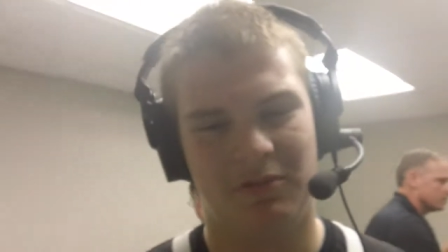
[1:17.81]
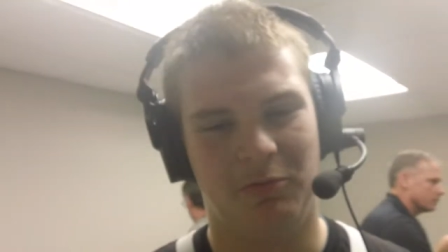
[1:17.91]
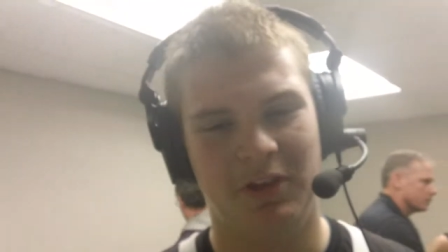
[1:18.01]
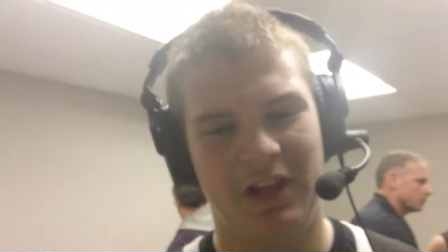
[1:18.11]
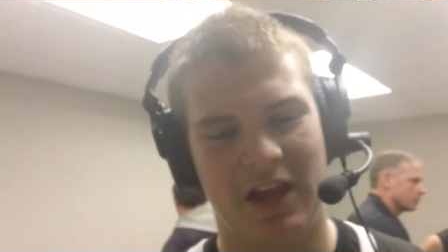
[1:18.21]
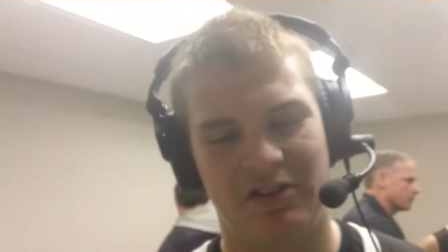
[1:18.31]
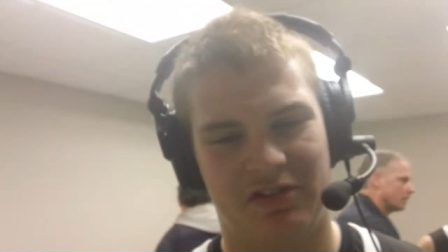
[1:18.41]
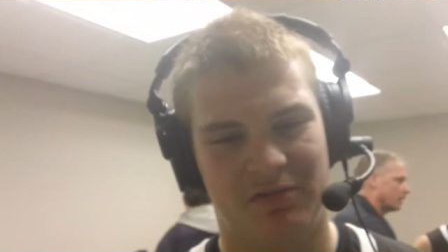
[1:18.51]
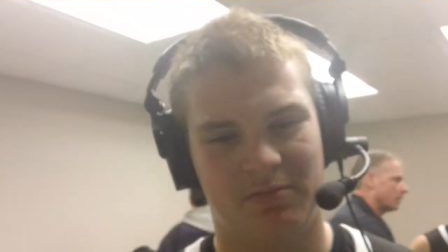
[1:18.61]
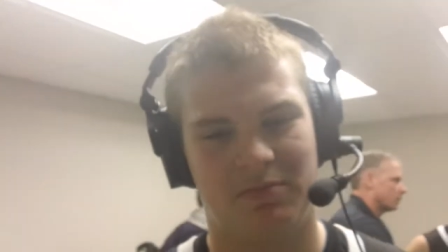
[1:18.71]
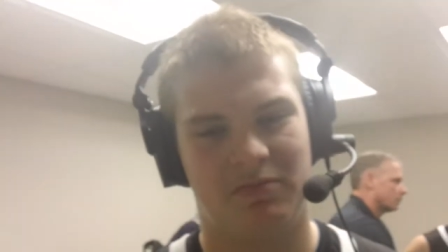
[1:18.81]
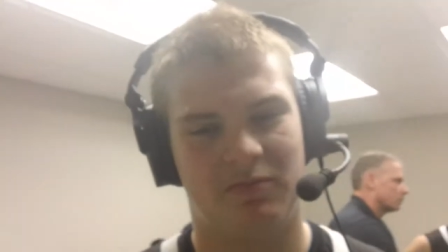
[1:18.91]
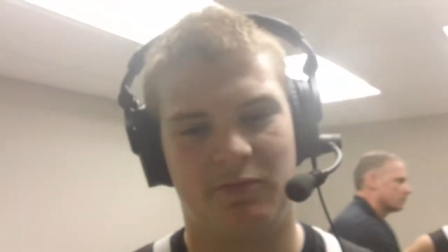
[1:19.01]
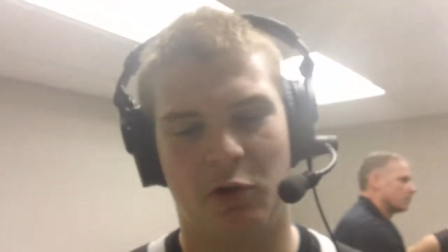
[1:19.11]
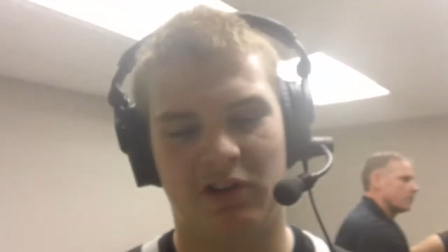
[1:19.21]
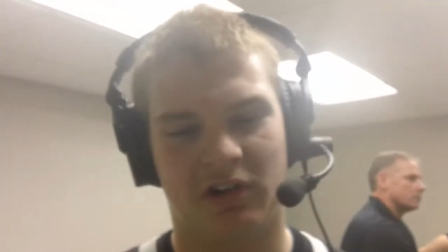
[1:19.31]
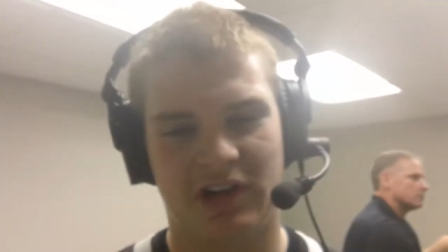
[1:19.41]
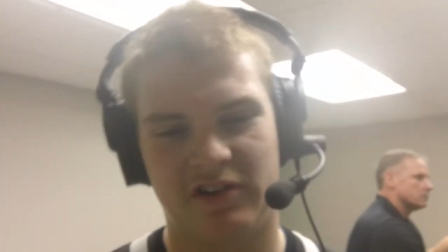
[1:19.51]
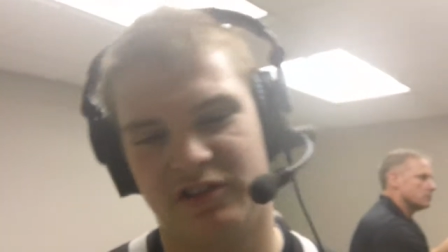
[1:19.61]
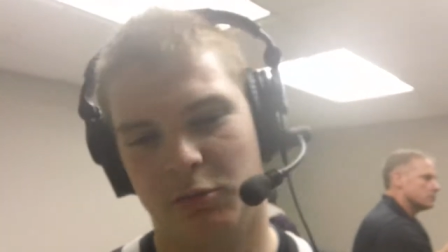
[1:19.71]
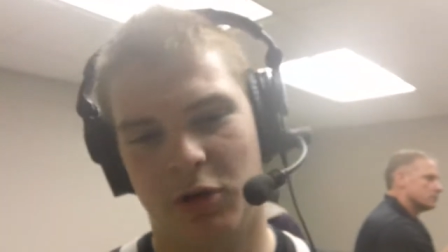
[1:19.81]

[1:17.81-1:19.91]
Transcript: Really, I just focus on catching the